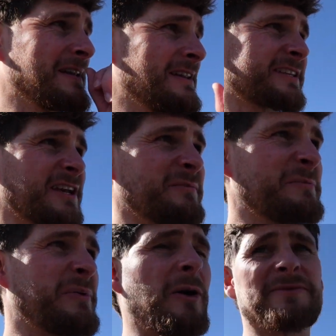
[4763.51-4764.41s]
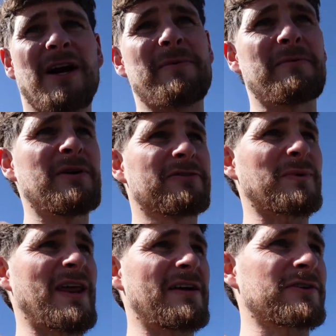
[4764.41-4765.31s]
Looks like it can be popped up and moved
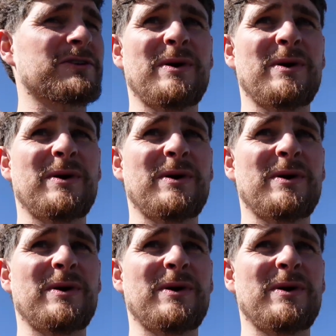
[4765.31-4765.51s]
whenever as